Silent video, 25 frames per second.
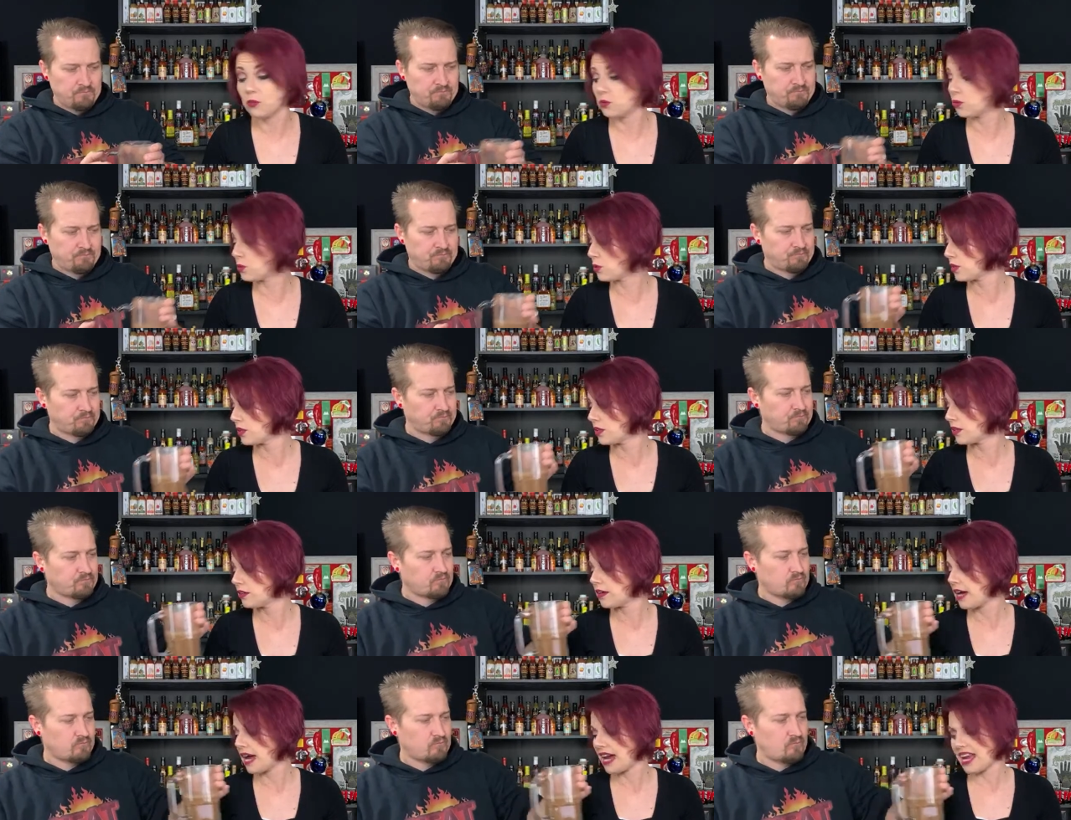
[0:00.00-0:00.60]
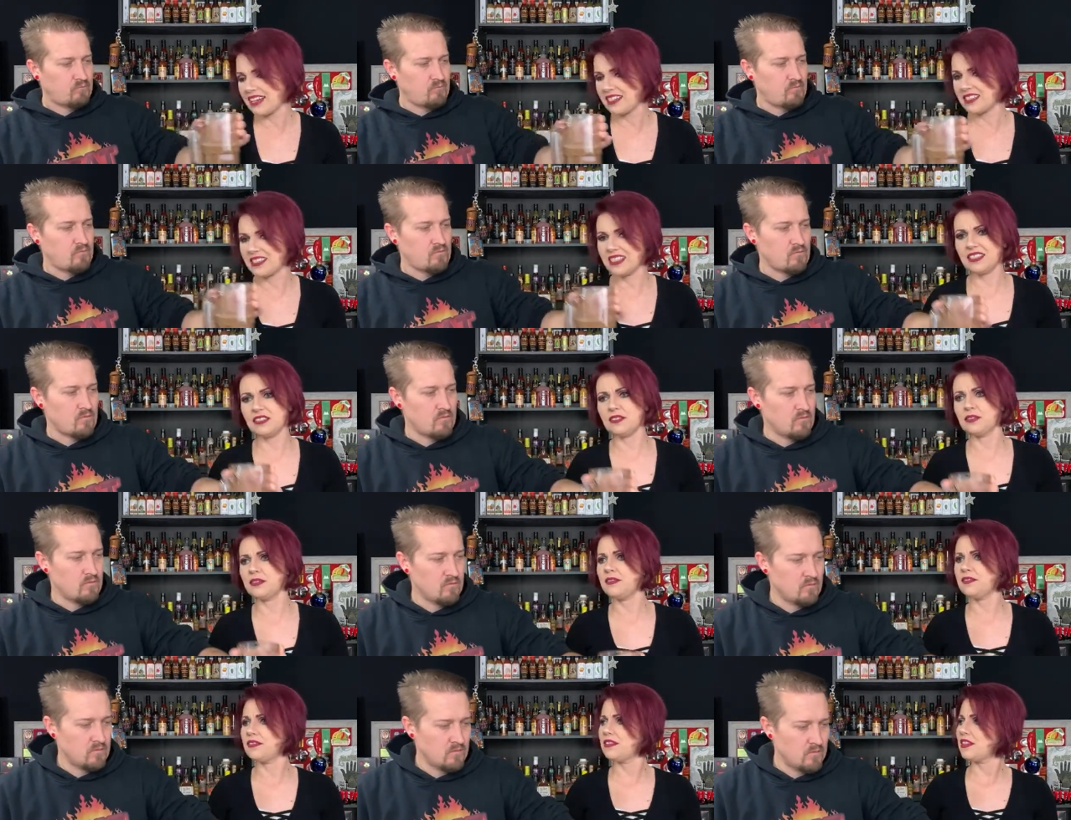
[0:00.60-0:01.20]
Speaker 1: or I actually
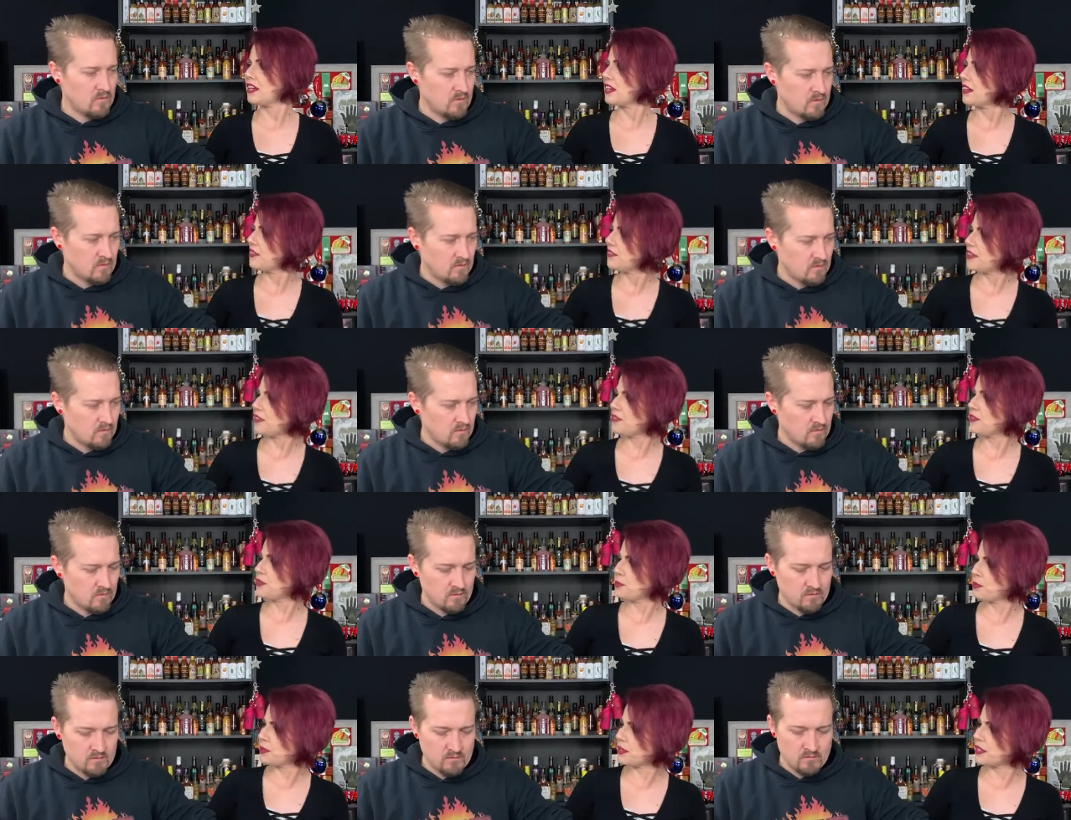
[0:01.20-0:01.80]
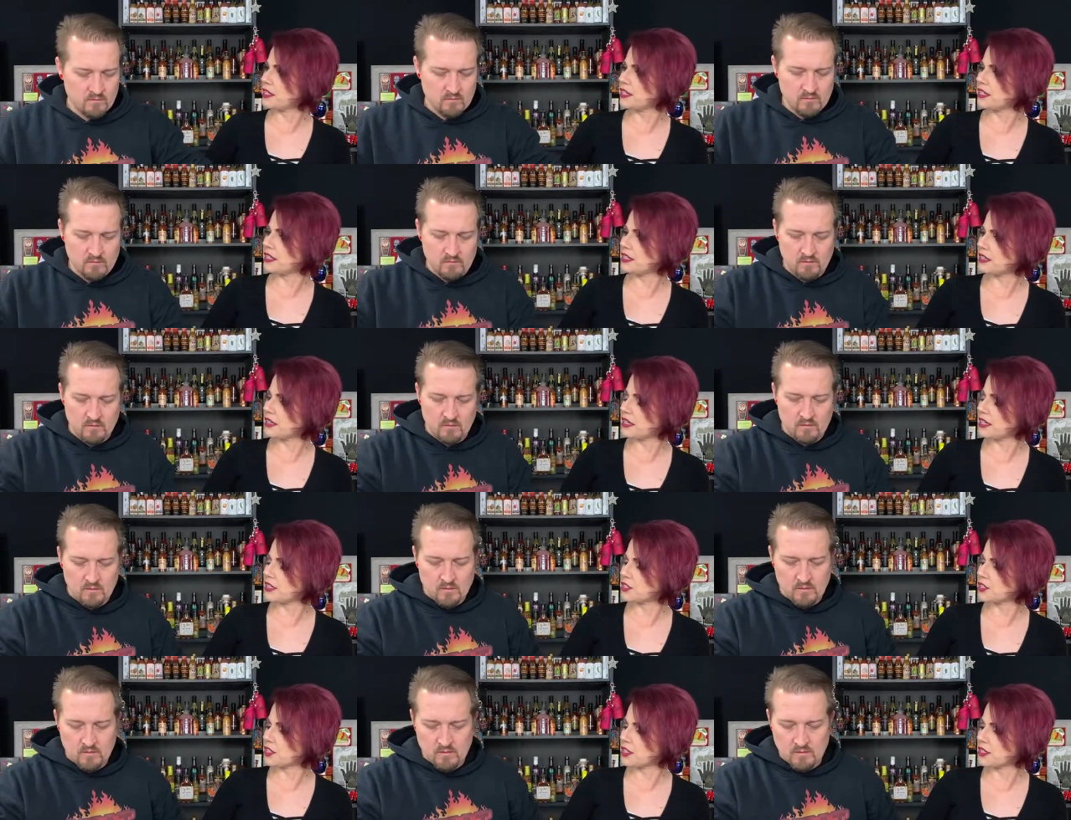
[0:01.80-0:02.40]
don't even think I've ever put it in a
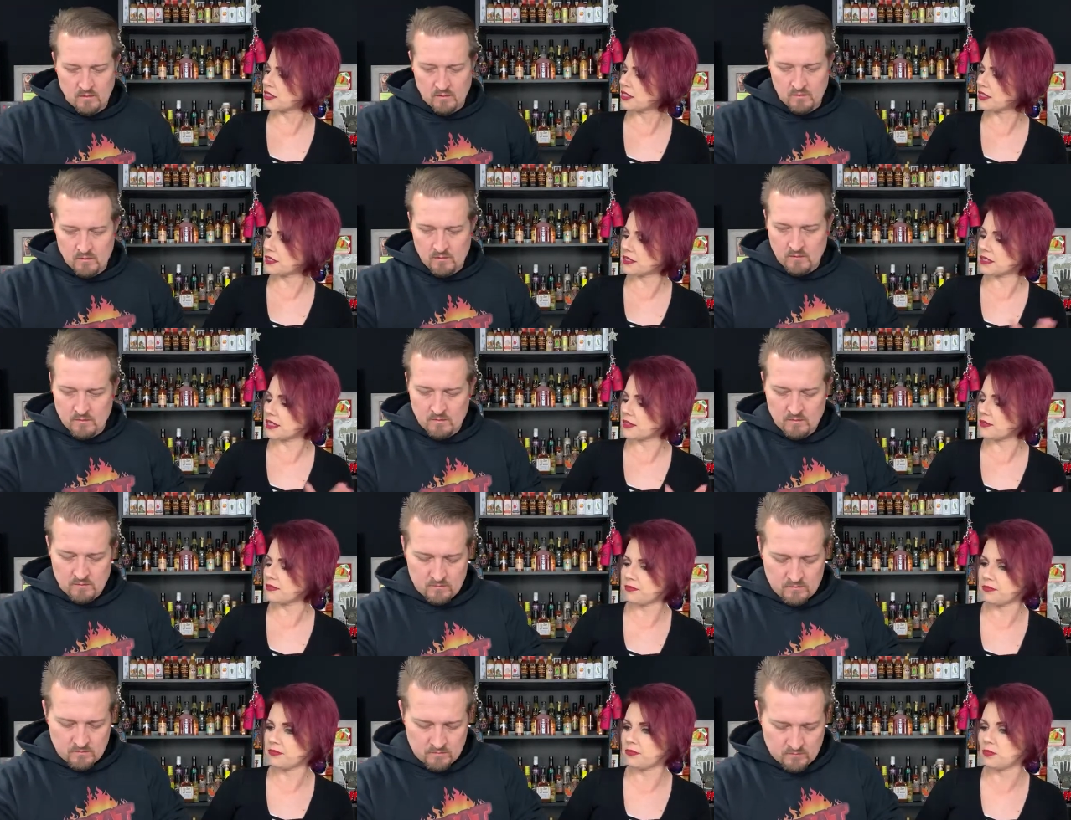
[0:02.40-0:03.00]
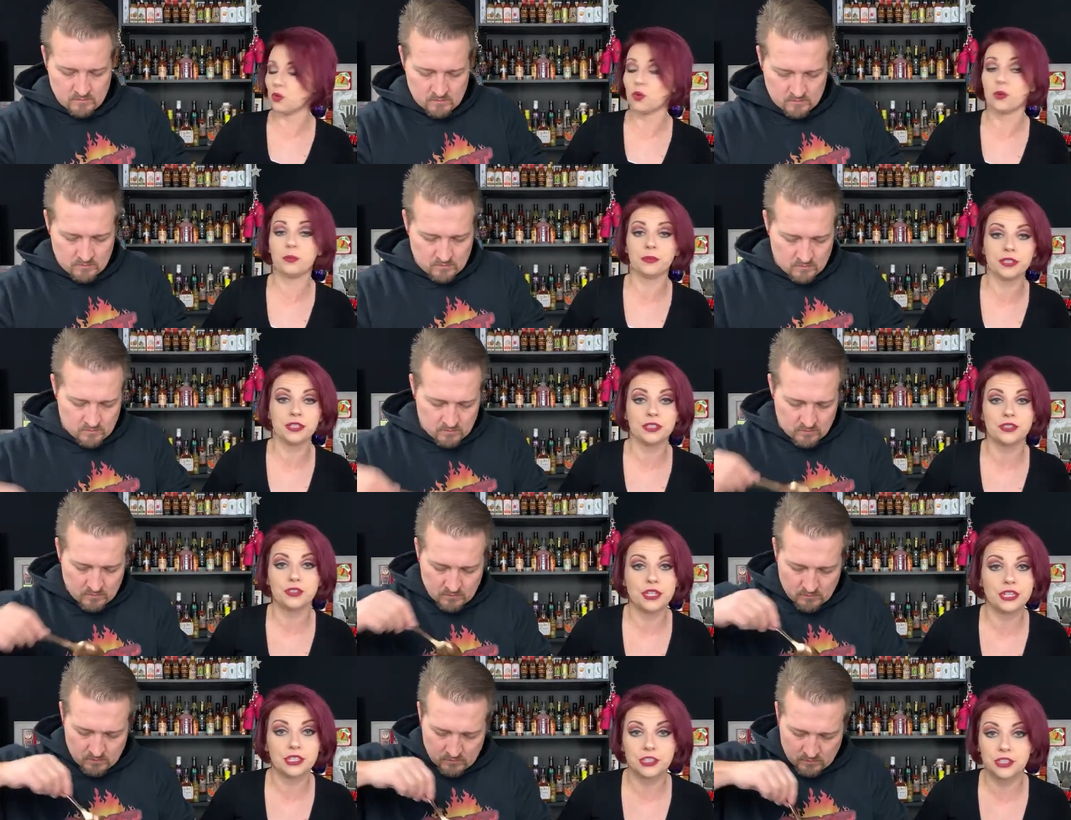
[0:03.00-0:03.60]
hot chocolate because I normally
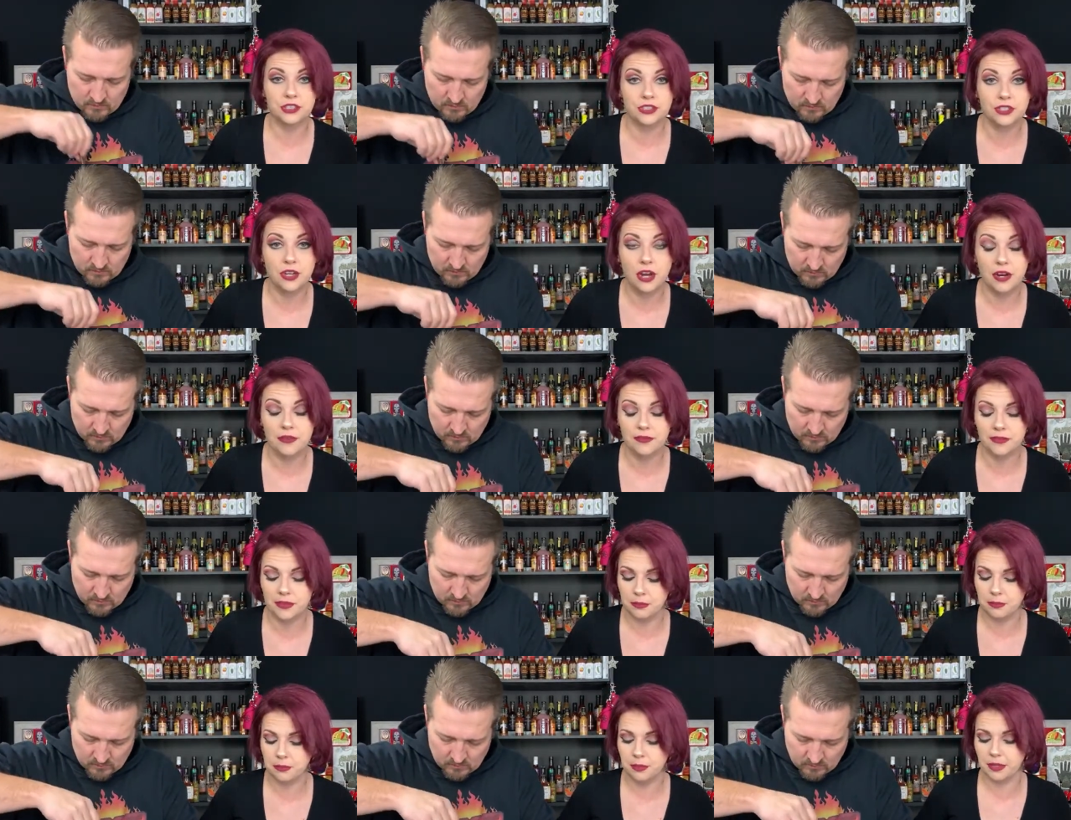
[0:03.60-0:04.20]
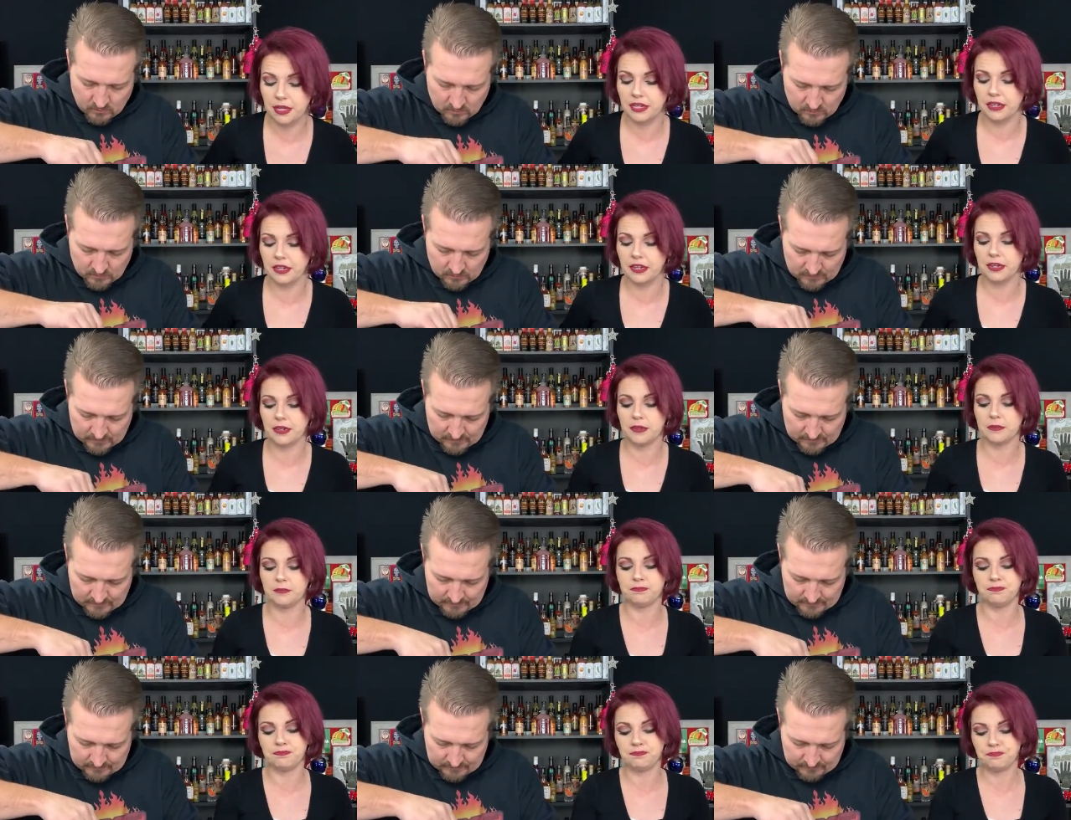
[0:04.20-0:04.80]
drink just coffee. But
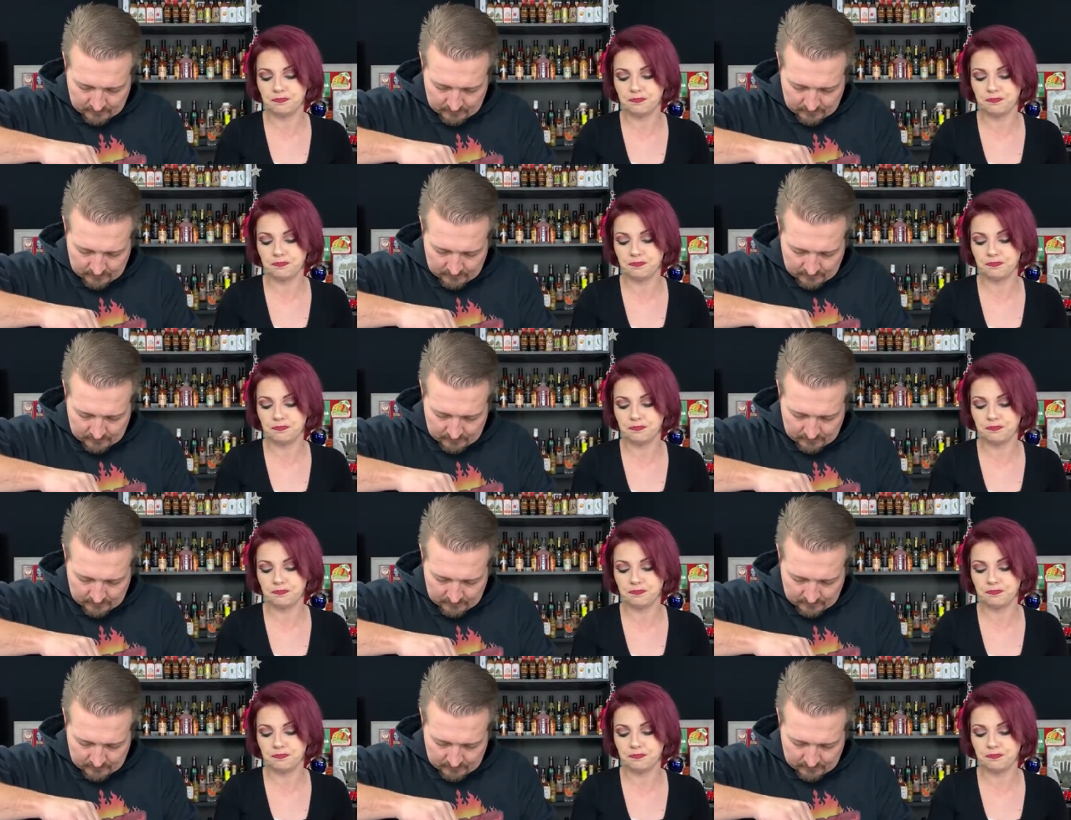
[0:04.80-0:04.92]
um,